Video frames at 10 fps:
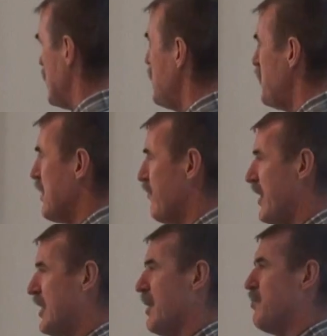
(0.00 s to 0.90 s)

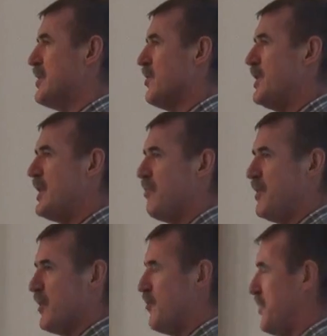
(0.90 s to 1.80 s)
EPFL capital E,
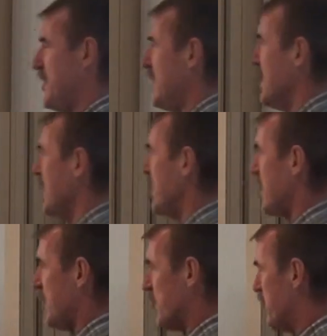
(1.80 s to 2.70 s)
capital P,
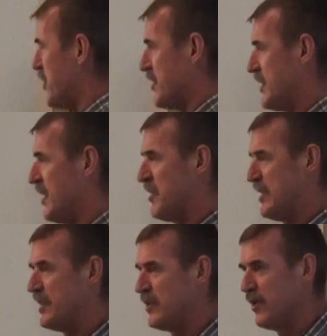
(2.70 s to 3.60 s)
it will be the same as
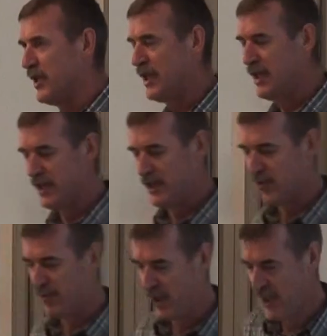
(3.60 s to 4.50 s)
little e, little
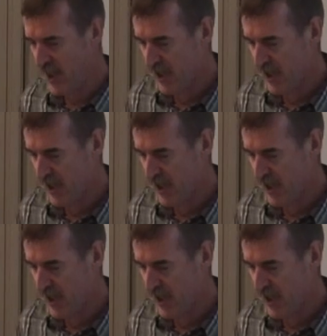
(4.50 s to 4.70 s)
p.